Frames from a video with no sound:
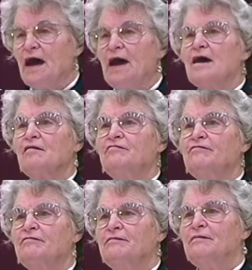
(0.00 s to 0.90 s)
have
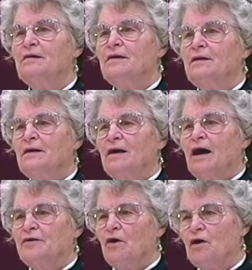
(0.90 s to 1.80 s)

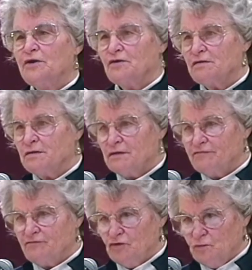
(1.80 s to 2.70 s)
an honor
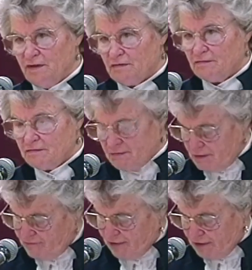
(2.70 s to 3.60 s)
of
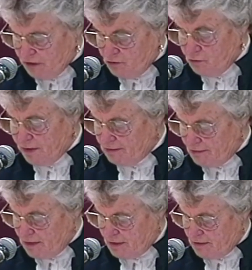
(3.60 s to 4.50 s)
a very dubious
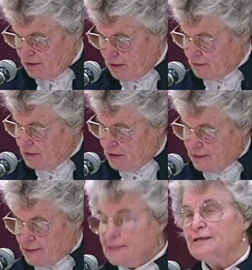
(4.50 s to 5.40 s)
honor in
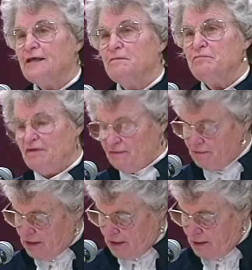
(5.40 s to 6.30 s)
that in
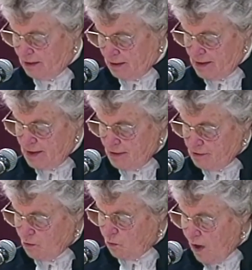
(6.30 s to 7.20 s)
BC,
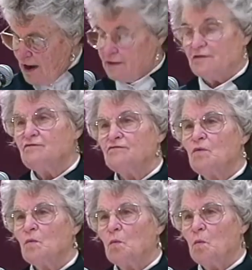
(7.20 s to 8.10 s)
the widest
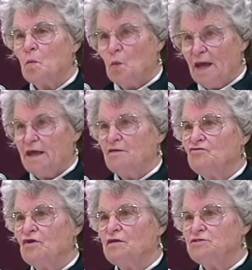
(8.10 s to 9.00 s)

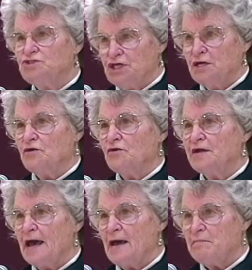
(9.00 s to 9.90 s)
wage gender
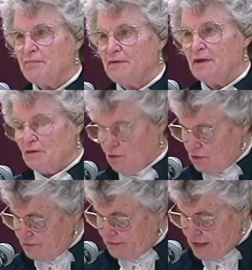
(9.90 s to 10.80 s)
gap in
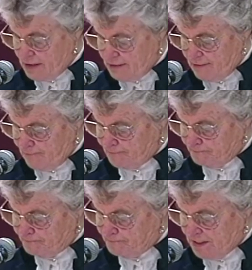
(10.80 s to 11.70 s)
all of Canada.
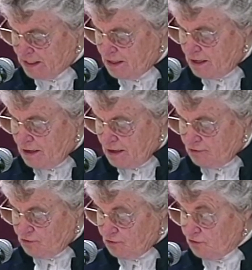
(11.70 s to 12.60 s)

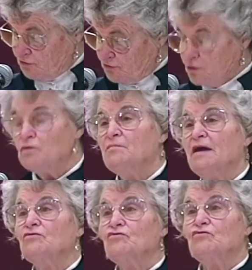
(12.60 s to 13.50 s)
So there's still
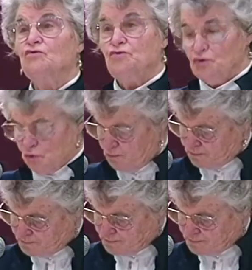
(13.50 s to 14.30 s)
much to do.